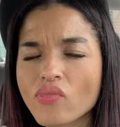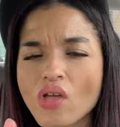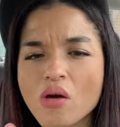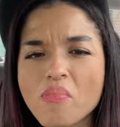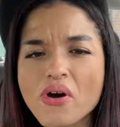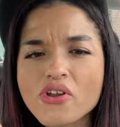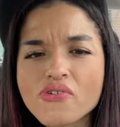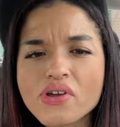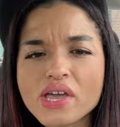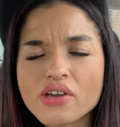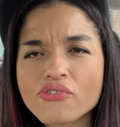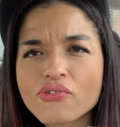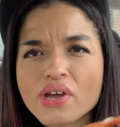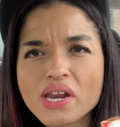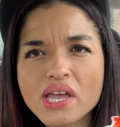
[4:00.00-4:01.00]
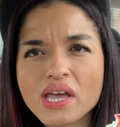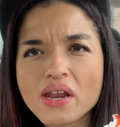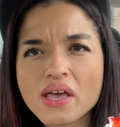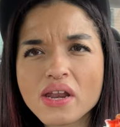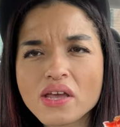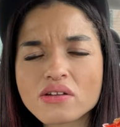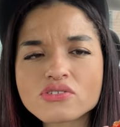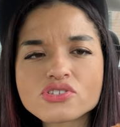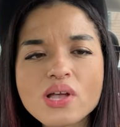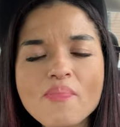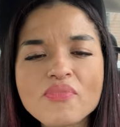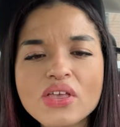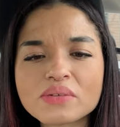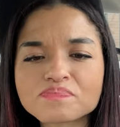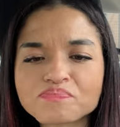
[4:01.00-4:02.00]
a buttery ingredient in it or
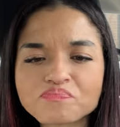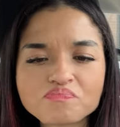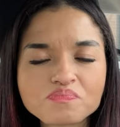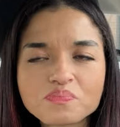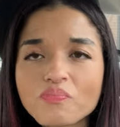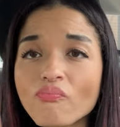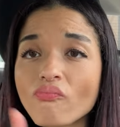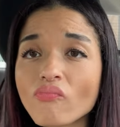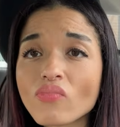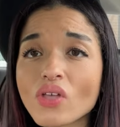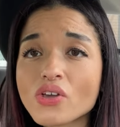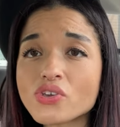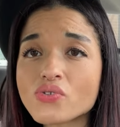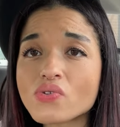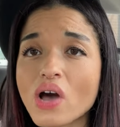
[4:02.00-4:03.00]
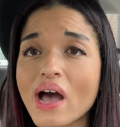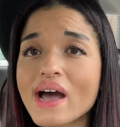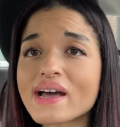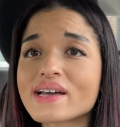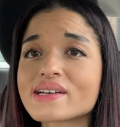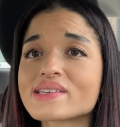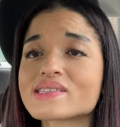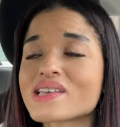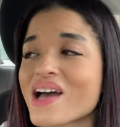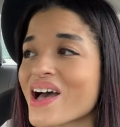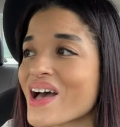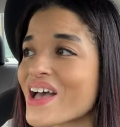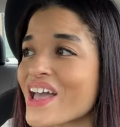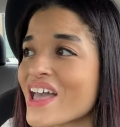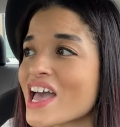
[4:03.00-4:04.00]
something. You guys,
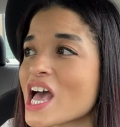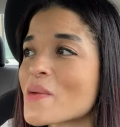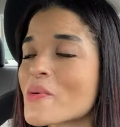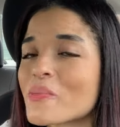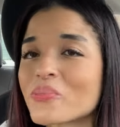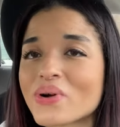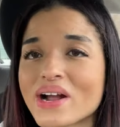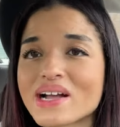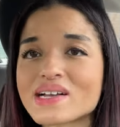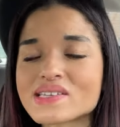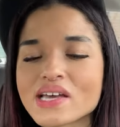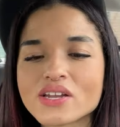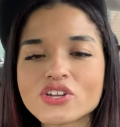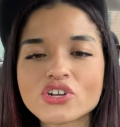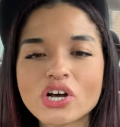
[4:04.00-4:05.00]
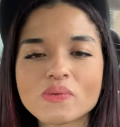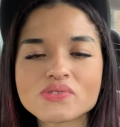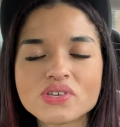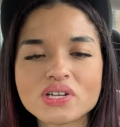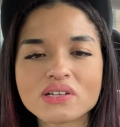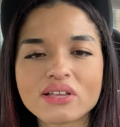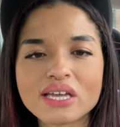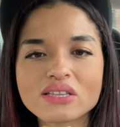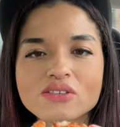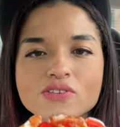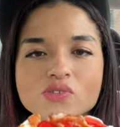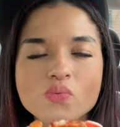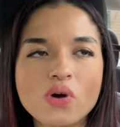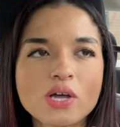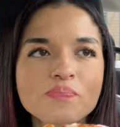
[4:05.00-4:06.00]
I am impressed. I didn't know I was gonna like
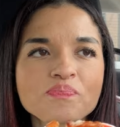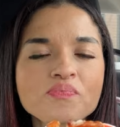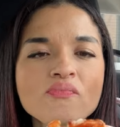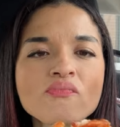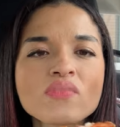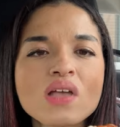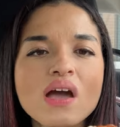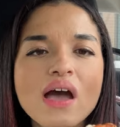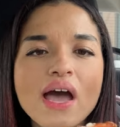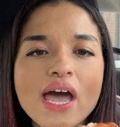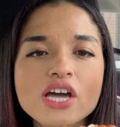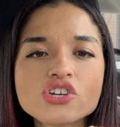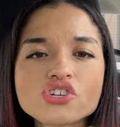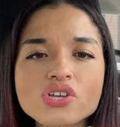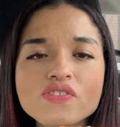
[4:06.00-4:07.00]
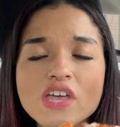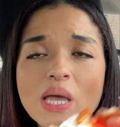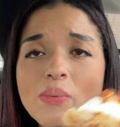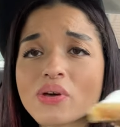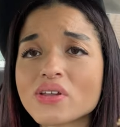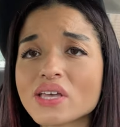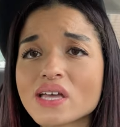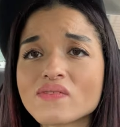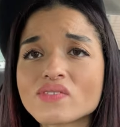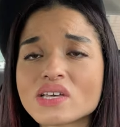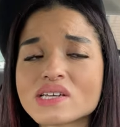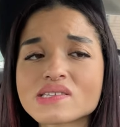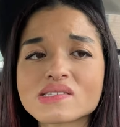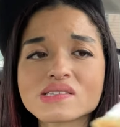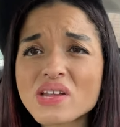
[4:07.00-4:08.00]
this one. I actually think I'm gonna give
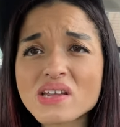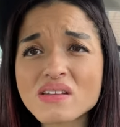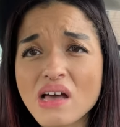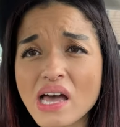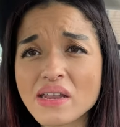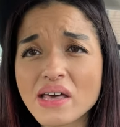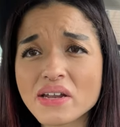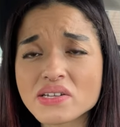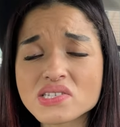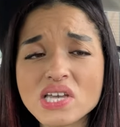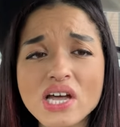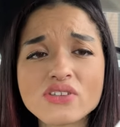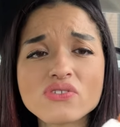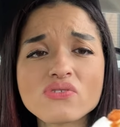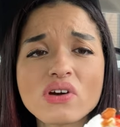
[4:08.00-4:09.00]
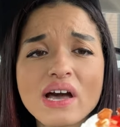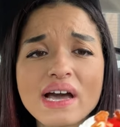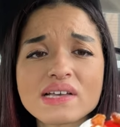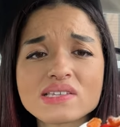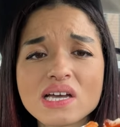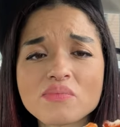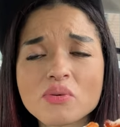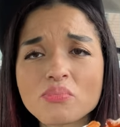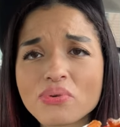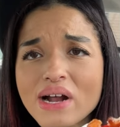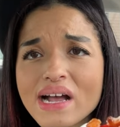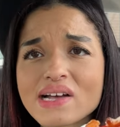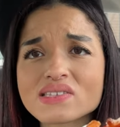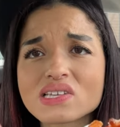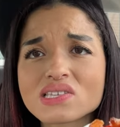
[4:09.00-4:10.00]
this a nine out of 10, you guys. I'm
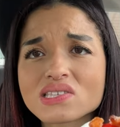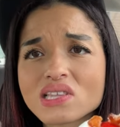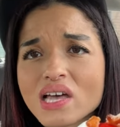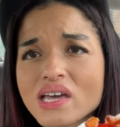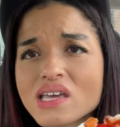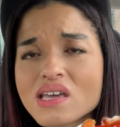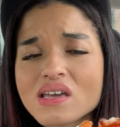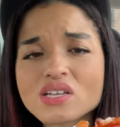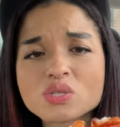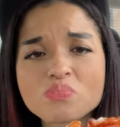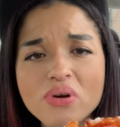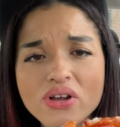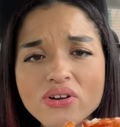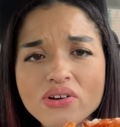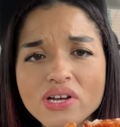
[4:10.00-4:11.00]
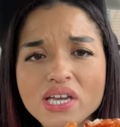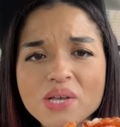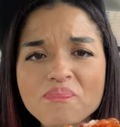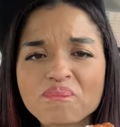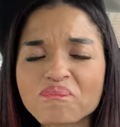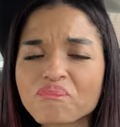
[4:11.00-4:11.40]
impressed. It's light, it's buttery.